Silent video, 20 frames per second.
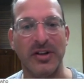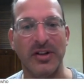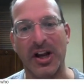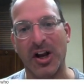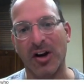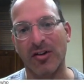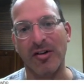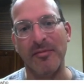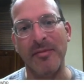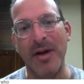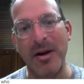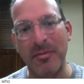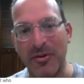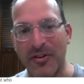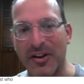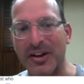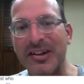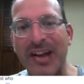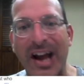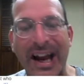like a Remember
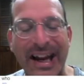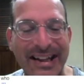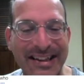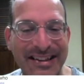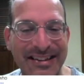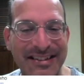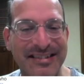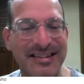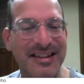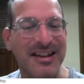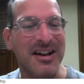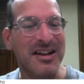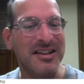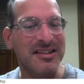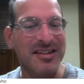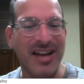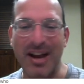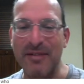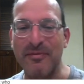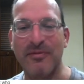the Titans
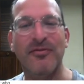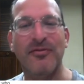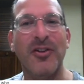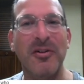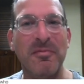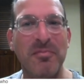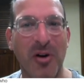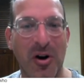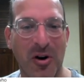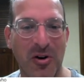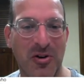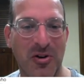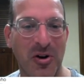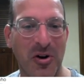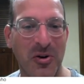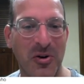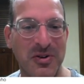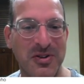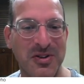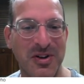type football
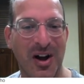coach.